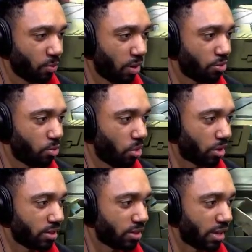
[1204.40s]
Why would you
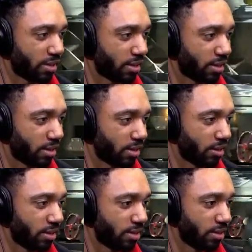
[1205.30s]
walk into that then?
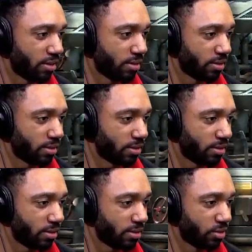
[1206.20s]

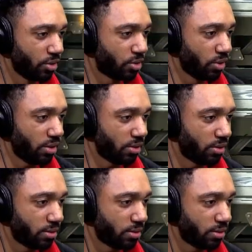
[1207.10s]
Sweet, sweet.